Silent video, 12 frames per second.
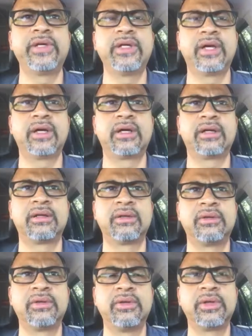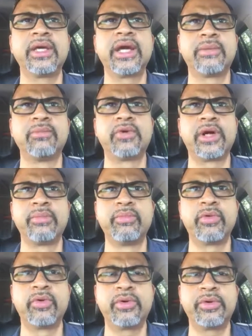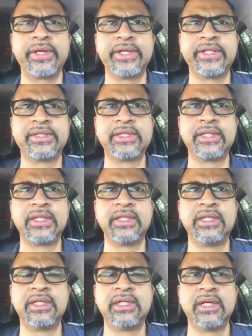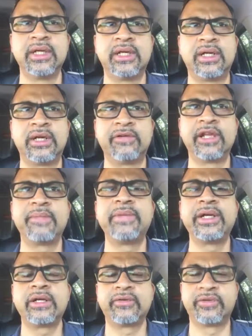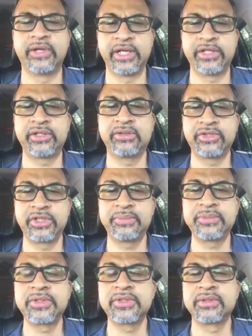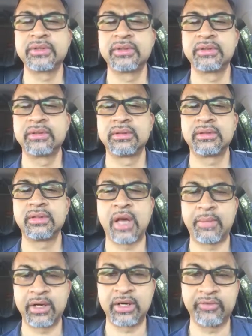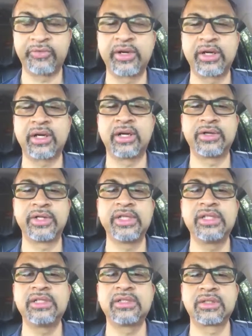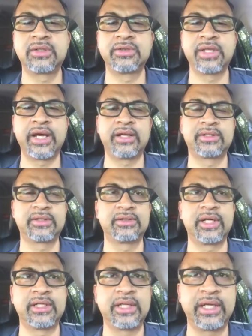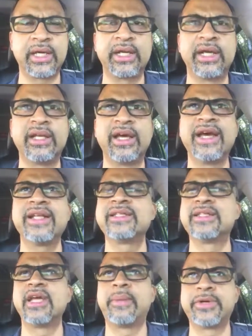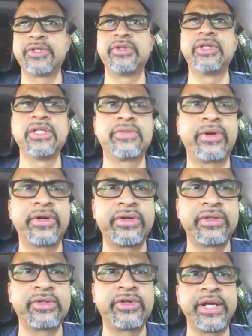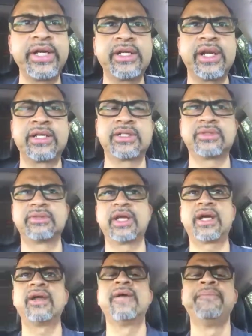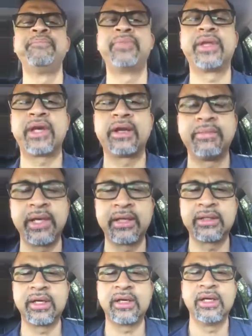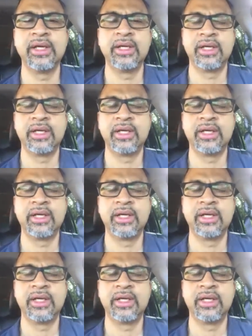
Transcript: we are looking at more and more is the development of relationships among different countries, so that they can enhance the opportunities for trade, and so that they can make the